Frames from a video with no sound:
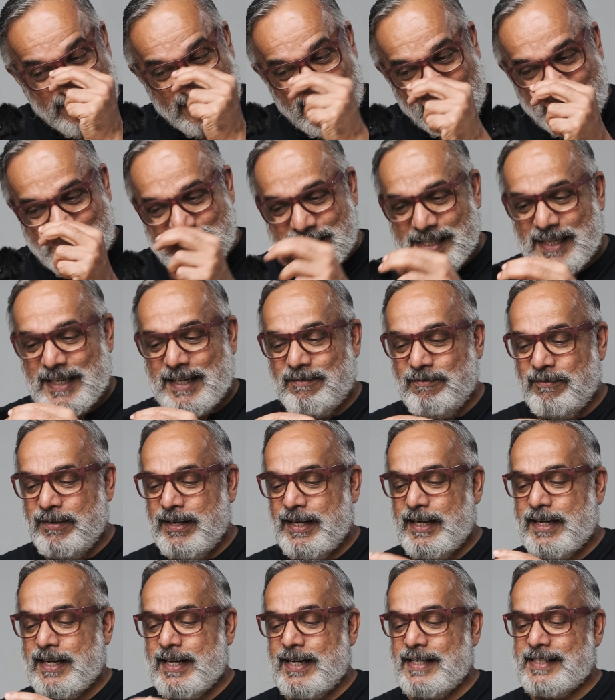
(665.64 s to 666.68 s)
clicks in
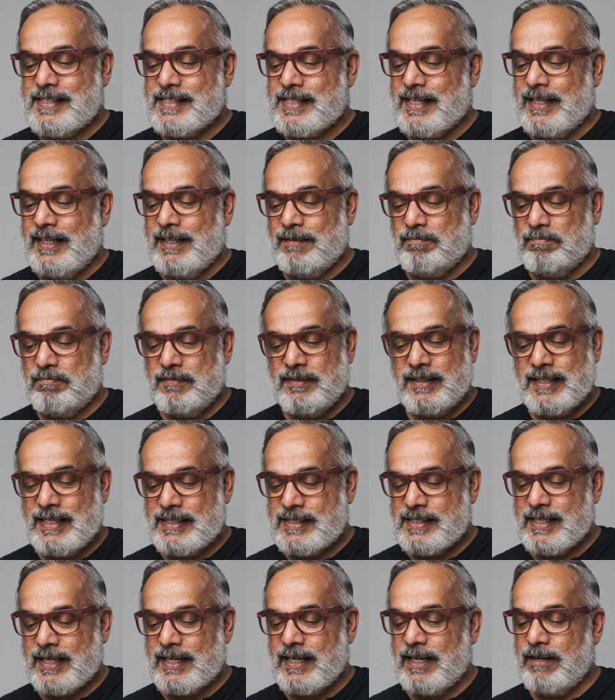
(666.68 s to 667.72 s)
very nicely.
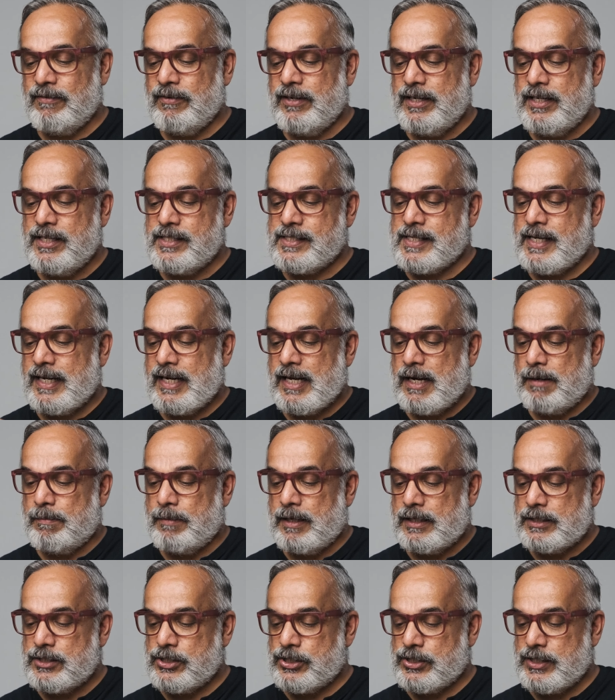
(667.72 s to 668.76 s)
That's a clever design, I
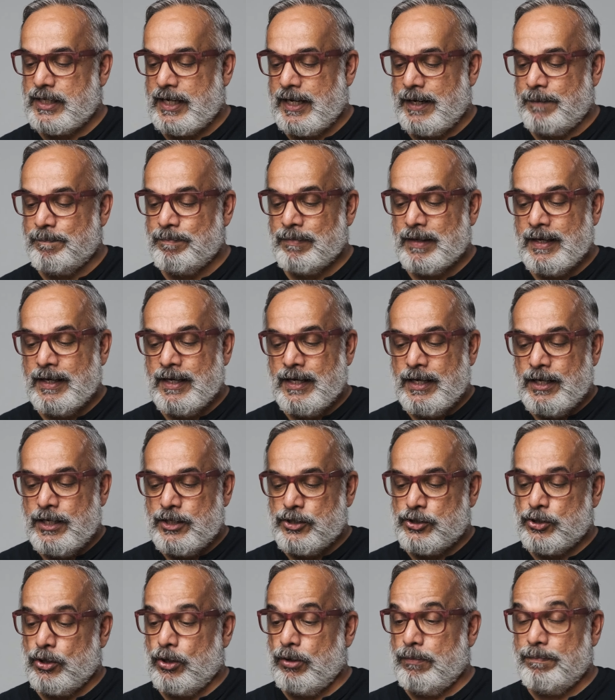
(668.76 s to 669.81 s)
must say.
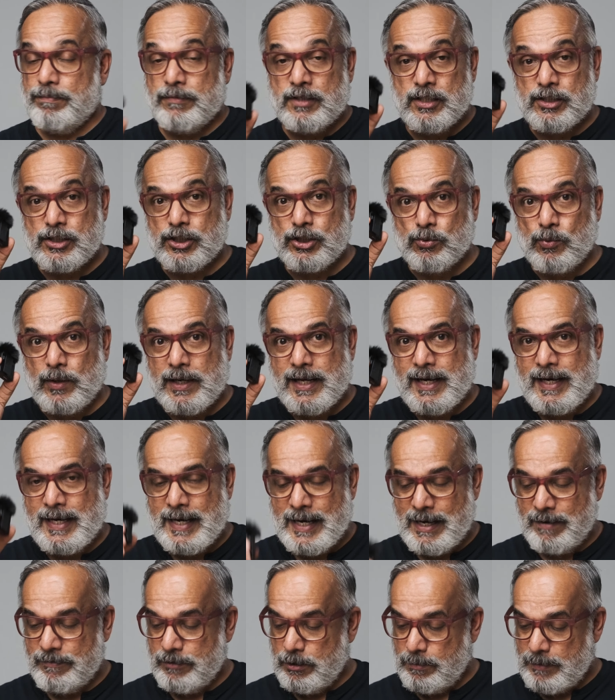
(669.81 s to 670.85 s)
So this is what I
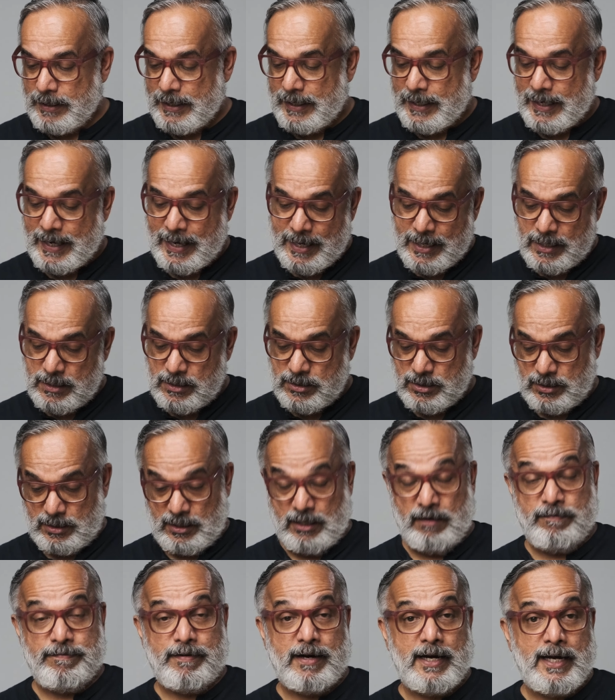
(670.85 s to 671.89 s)
have in my hand.
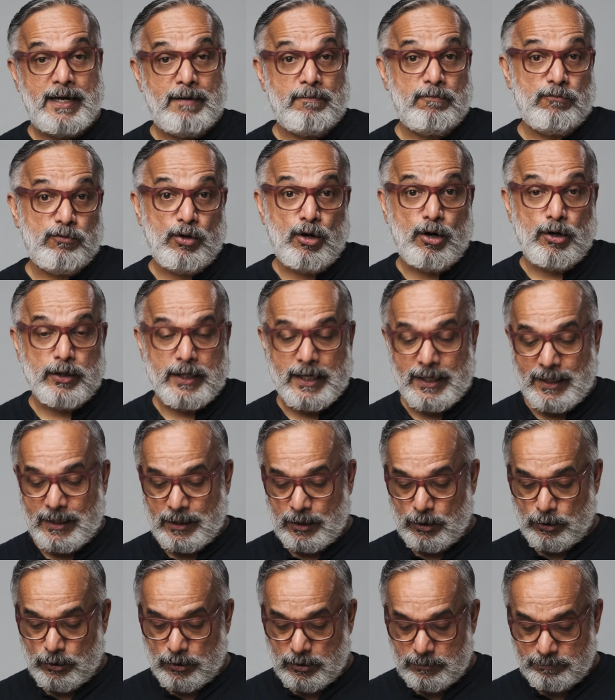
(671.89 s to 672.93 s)
If I am vlogging
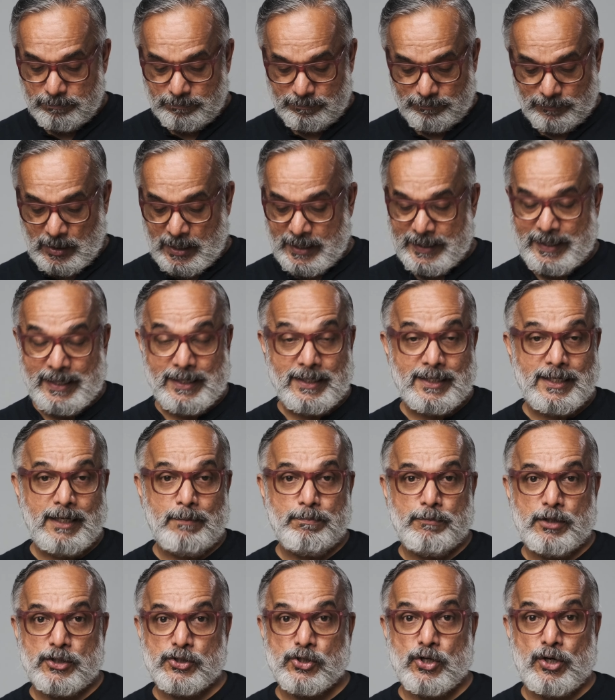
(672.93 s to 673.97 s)
alone, I can
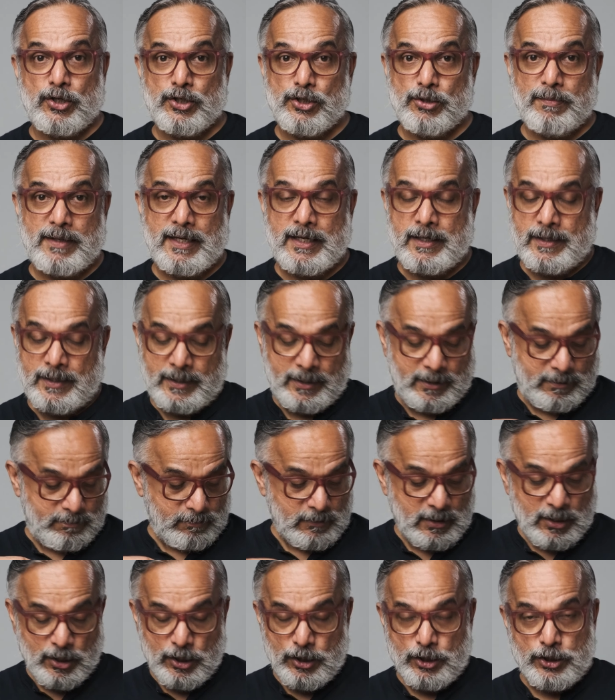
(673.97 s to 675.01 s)
clip this onto my
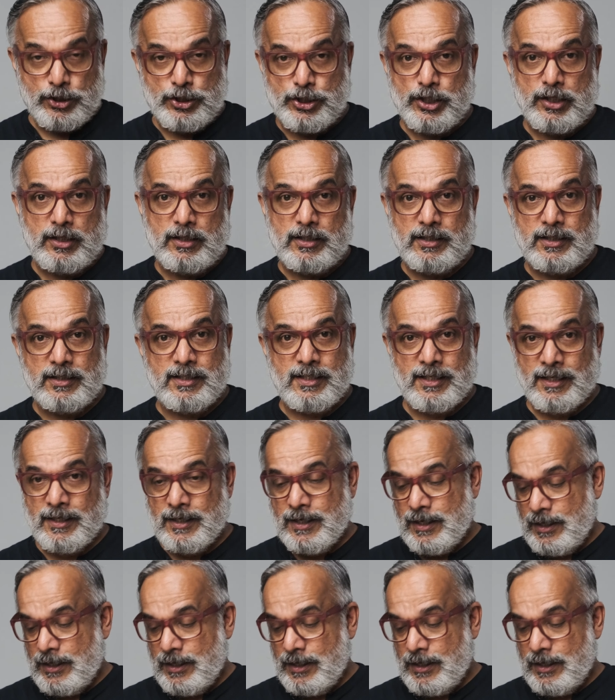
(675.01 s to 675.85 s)
shirt,